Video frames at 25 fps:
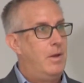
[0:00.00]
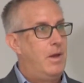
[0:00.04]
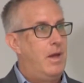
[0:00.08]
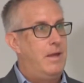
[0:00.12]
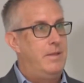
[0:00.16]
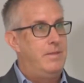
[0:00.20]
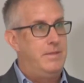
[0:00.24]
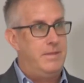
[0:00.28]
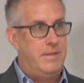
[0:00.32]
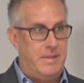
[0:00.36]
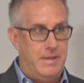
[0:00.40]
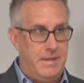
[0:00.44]

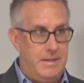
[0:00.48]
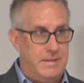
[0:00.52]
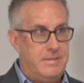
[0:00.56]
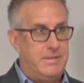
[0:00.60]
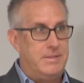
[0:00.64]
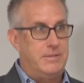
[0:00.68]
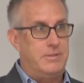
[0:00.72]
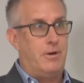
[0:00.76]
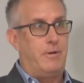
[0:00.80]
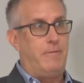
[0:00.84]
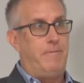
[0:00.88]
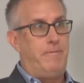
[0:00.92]
And this
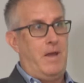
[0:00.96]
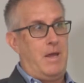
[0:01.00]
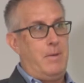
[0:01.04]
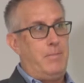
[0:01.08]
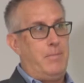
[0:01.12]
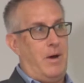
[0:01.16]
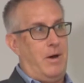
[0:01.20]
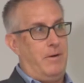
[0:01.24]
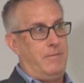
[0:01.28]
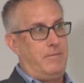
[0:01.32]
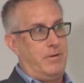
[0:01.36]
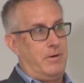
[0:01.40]
is our FAPE
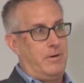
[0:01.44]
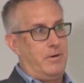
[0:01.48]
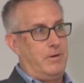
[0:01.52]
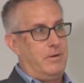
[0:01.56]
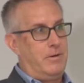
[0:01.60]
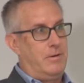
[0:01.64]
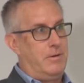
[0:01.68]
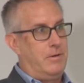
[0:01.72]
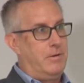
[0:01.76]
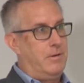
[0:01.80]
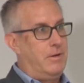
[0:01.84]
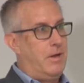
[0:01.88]
offer.
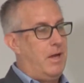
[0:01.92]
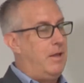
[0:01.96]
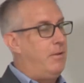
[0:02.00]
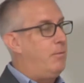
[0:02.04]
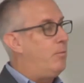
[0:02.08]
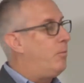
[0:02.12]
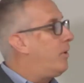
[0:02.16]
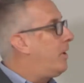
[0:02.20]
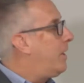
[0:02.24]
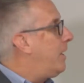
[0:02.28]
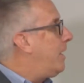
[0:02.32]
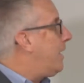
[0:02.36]

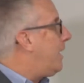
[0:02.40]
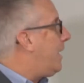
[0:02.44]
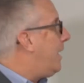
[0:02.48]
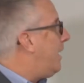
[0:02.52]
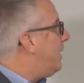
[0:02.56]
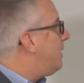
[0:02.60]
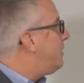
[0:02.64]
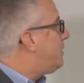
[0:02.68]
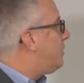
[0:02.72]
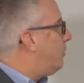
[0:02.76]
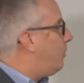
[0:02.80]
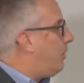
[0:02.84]
And we're going to get
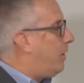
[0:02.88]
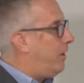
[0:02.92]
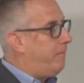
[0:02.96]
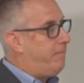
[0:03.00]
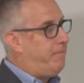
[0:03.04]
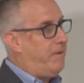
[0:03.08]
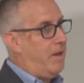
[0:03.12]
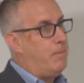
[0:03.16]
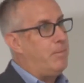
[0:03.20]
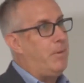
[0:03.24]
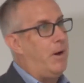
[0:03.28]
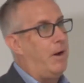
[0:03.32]
into what a
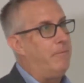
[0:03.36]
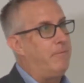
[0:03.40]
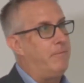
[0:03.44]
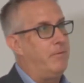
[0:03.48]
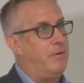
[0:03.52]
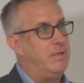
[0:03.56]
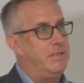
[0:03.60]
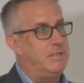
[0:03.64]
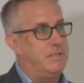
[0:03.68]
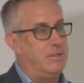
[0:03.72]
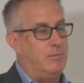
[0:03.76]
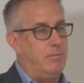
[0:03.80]
FAPE offer
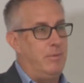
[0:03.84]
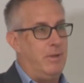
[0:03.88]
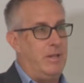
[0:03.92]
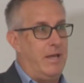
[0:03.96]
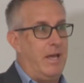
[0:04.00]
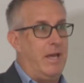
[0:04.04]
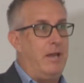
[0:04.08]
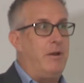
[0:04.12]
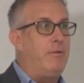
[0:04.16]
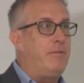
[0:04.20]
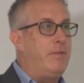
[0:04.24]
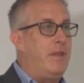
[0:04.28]
is a little bit
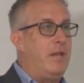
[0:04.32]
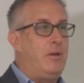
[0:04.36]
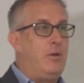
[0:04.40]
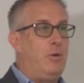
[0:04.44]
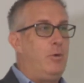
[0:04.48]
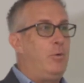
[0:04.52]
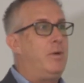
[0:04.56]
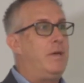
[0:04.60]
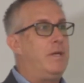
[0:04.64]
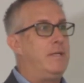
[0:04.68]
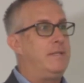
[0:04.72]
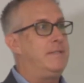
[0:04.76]
later, and then
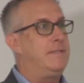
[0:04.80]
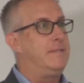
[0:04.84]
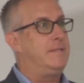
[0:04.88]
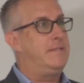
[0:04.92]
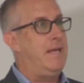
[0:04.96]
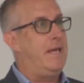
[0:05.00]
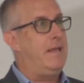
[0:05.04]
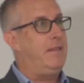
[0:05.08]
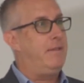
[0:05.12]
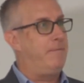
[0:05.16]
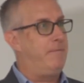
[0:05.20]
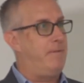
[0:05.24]
who gets to
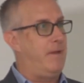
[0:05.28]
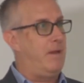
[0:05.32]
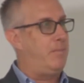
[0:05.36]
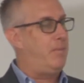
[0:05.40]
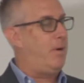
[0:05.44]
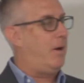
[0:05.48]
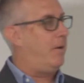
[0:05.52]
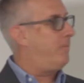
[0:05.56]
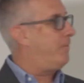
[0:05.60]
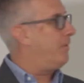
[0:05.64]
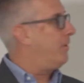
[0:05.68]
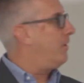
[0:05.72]
say the FAPE
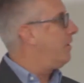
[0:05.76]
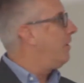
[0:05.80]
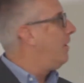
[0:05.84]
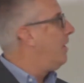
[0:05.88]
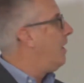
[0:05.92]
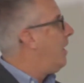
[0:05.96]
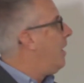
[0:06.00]
offer.